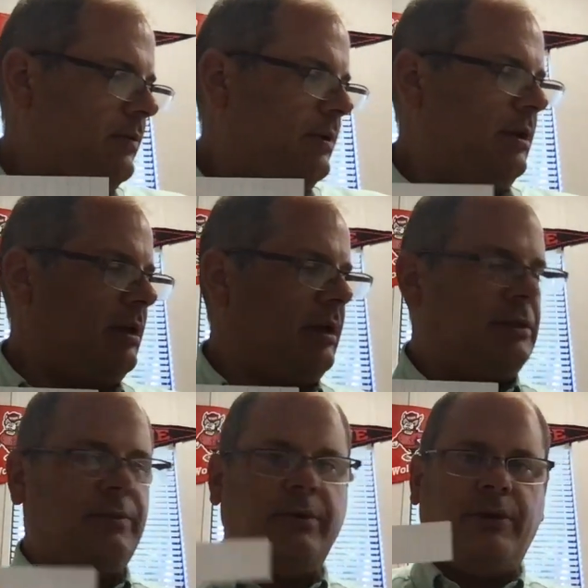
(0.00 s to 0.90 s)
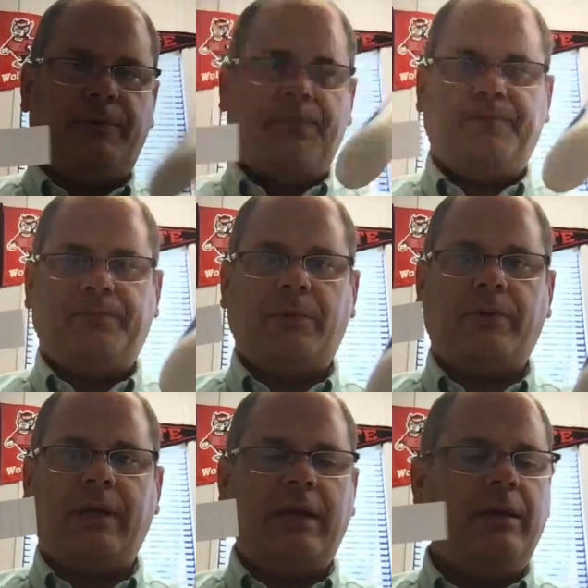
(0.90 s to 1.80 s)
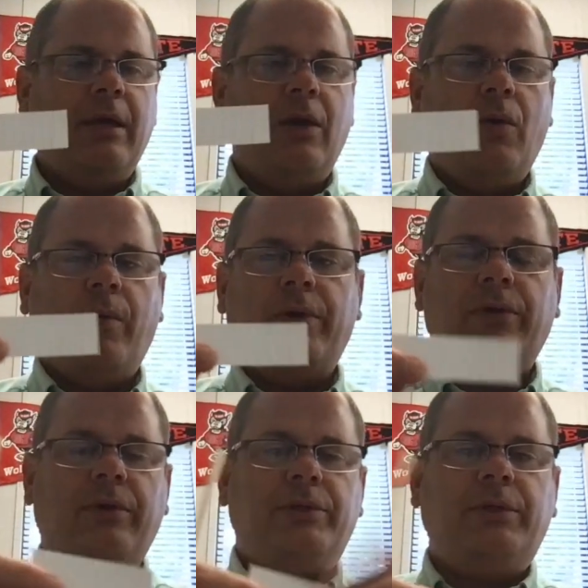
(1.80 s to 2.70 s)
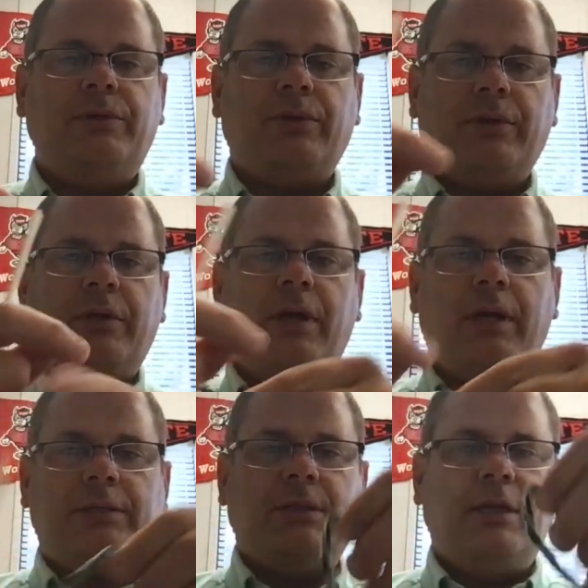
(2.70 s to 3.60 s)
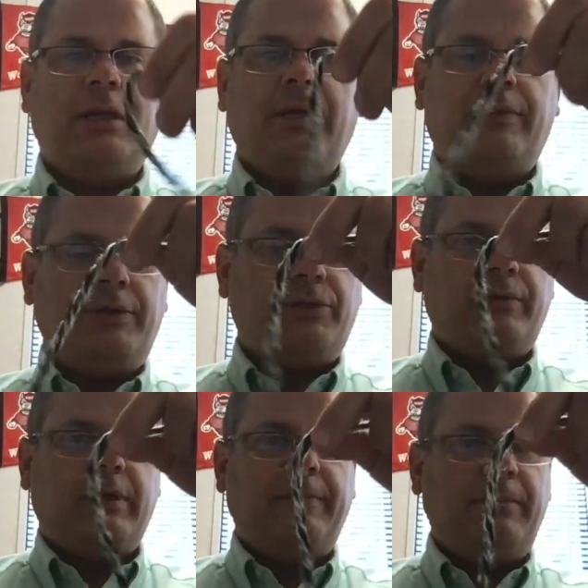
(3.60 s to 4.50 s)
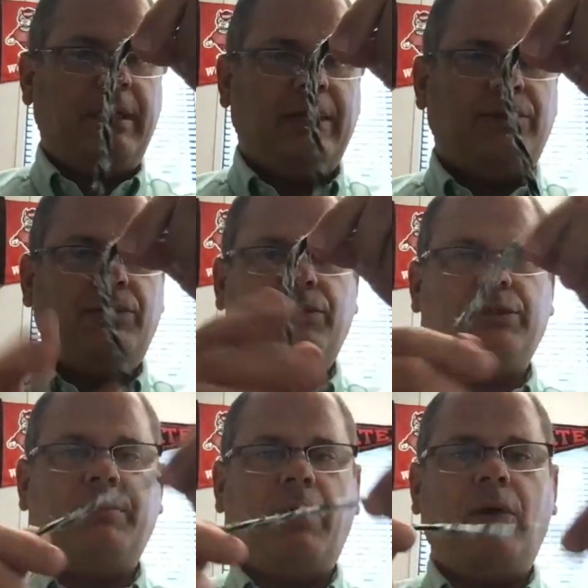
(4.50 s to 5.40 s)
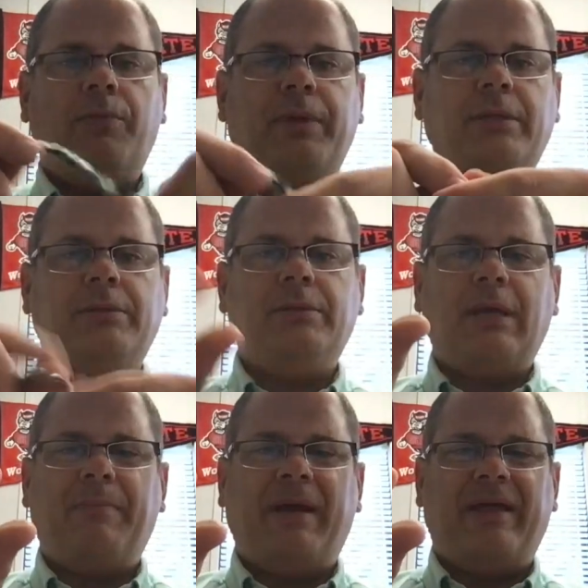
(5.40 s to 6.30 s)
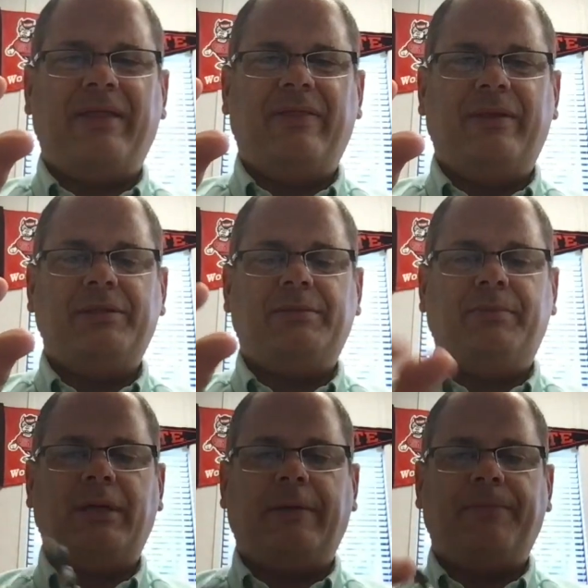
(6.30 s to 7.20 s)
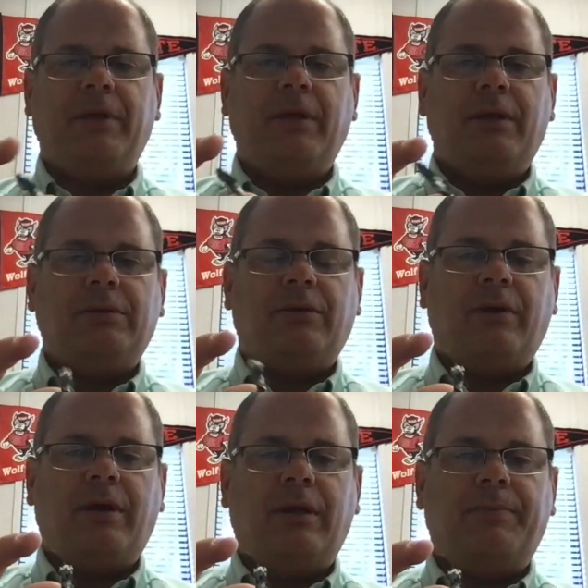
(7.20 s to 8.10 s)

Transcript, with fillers: you get some glue, okay? What you're going to do is you're going to cut the string into small pieces about this big. So cut a